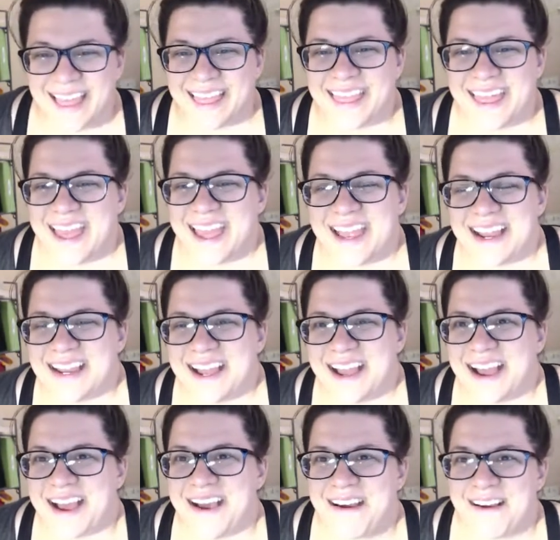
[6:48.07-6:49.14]
Then,
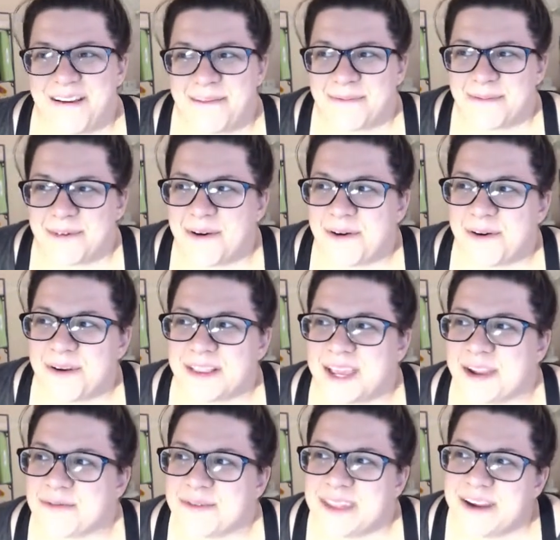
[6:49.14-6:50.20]
or
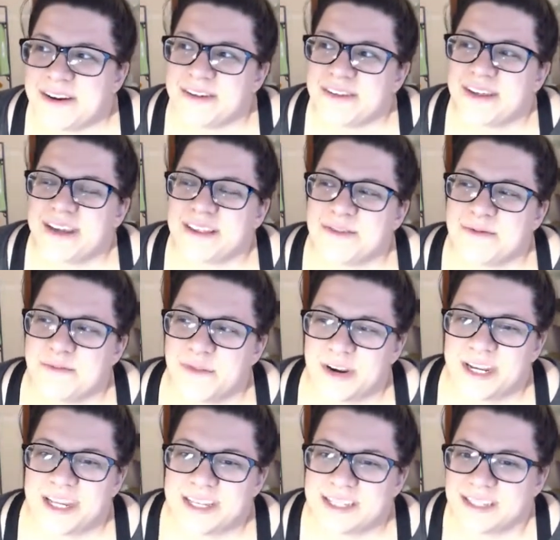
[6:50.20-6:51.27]
like really early in the
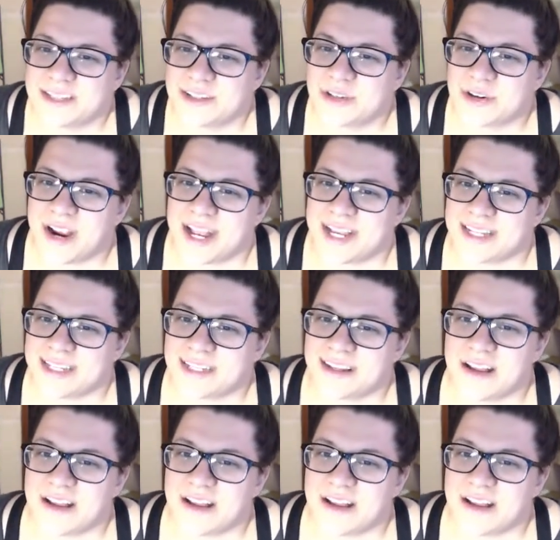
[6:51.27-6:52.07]
morning is a trend.